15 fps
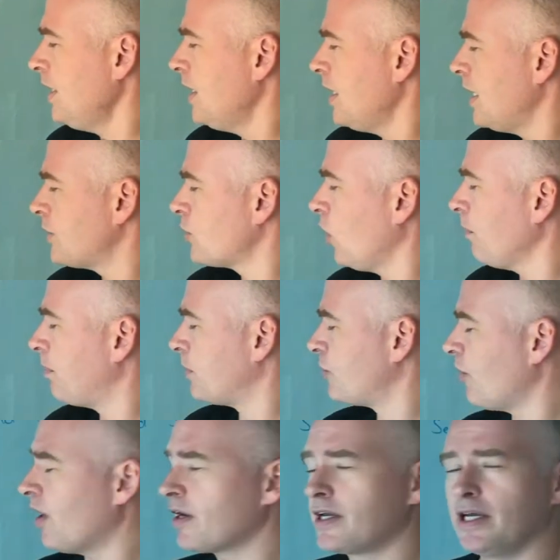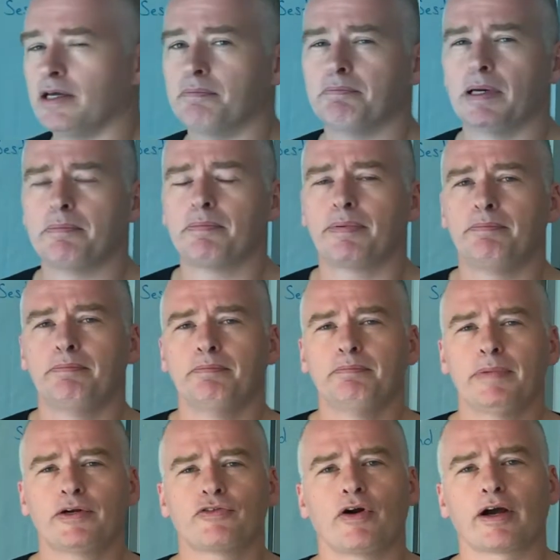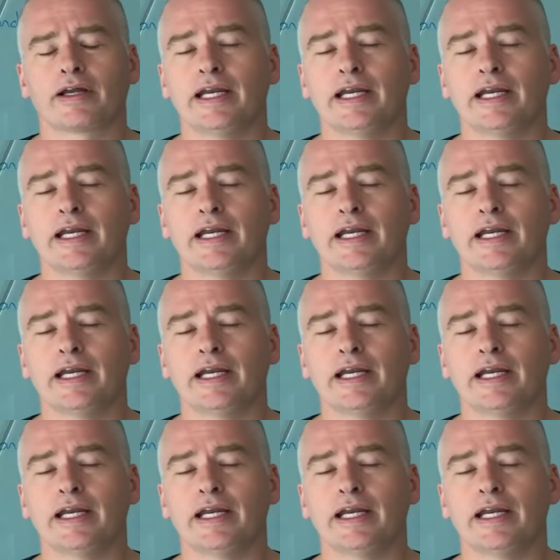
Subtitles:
It's called Petrarchian, but Petrarch